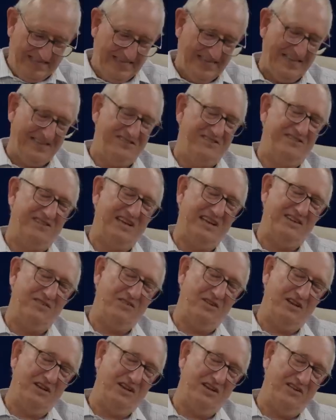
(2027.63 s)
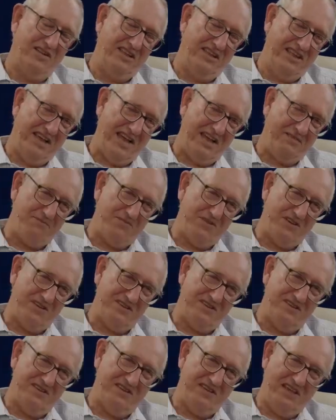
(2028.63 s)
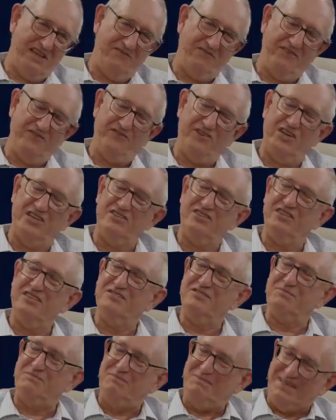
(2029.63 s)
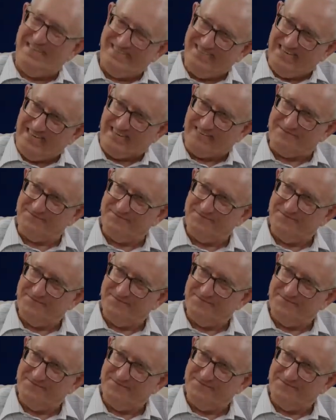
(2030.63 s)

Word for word: Yes, and not only that, Martin, if a verse is missing